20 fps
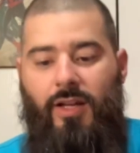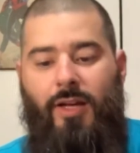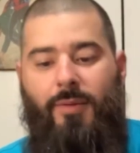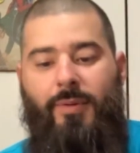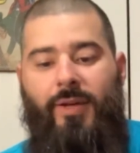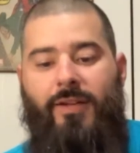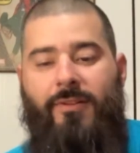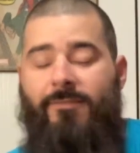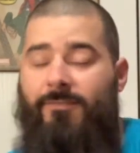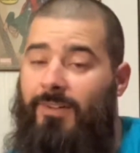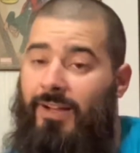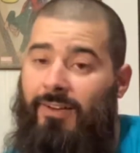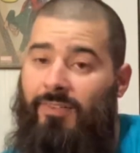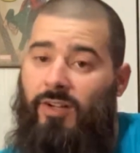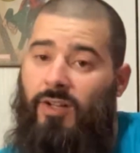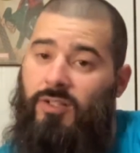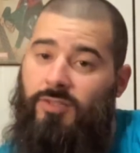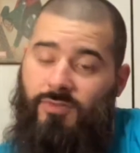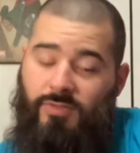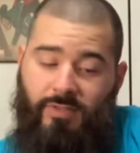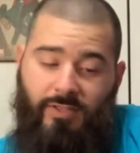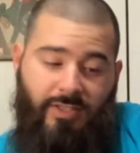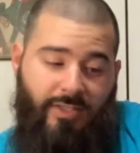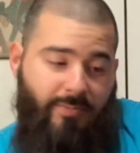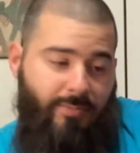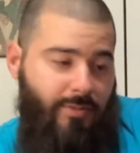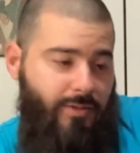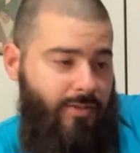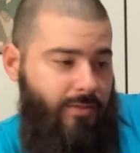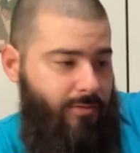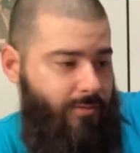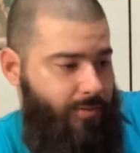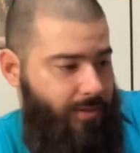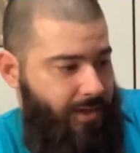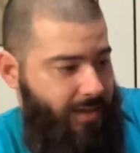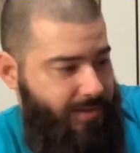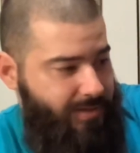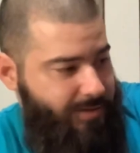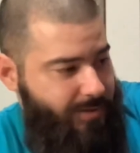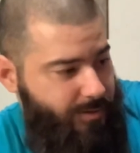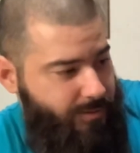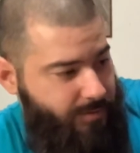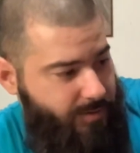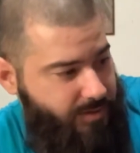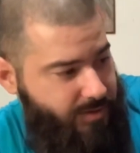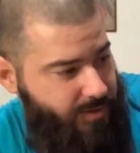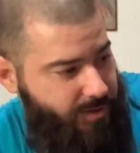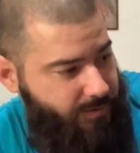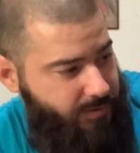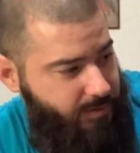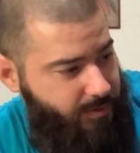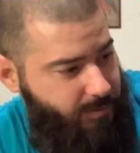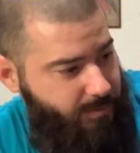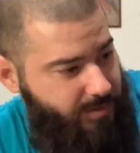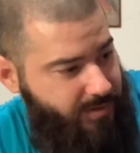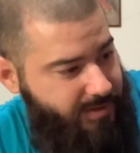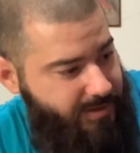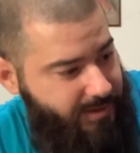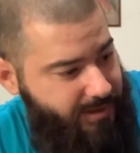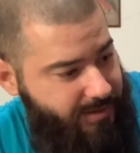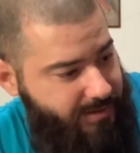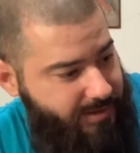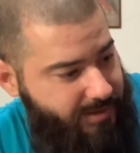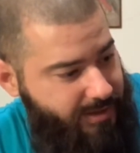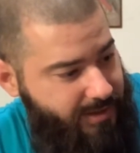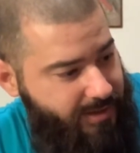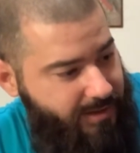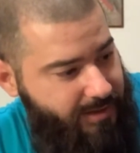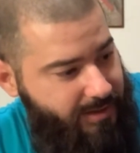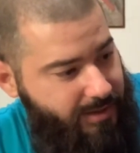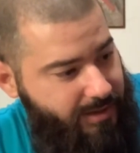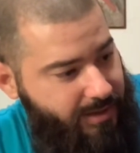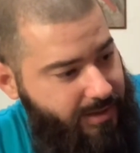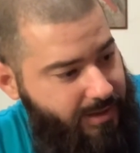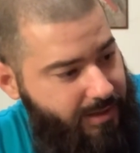Paid $5 for this book. We got Silver Surfer #16.